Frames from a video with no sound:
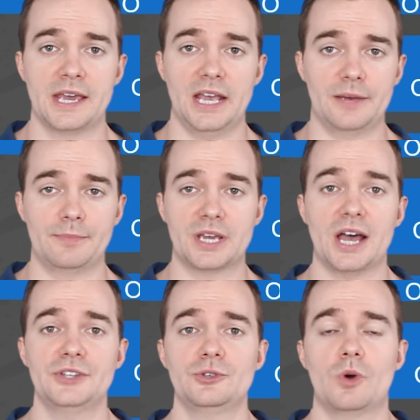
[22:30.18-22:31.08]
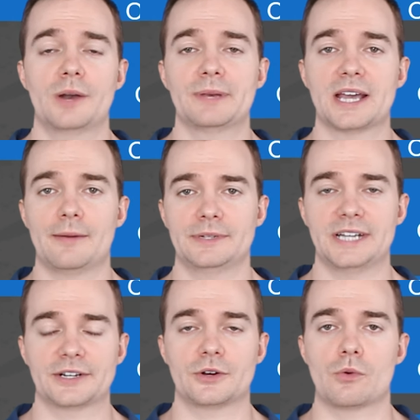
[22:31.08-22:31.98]
And because you want to become a
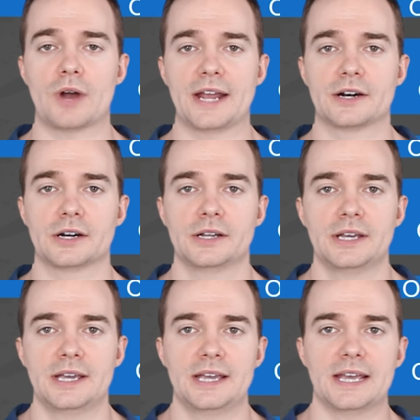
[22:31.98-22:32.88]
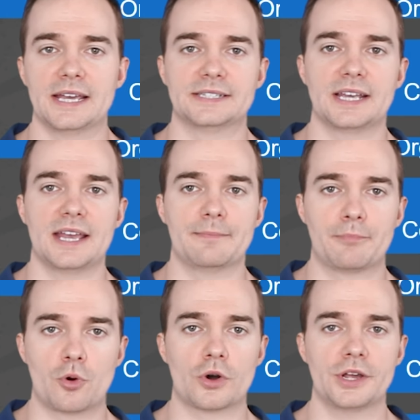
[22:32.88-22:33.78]
technical writer, it's
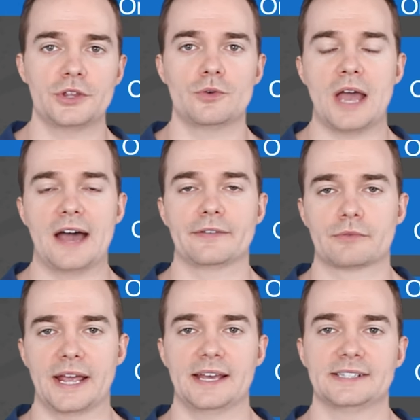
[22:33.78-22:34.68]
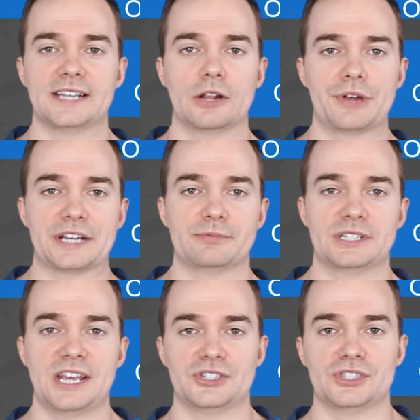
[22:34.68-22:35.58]
important you have the right salary
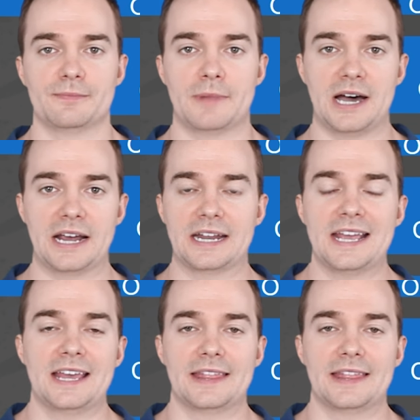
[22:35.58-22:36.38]
expectations in mind.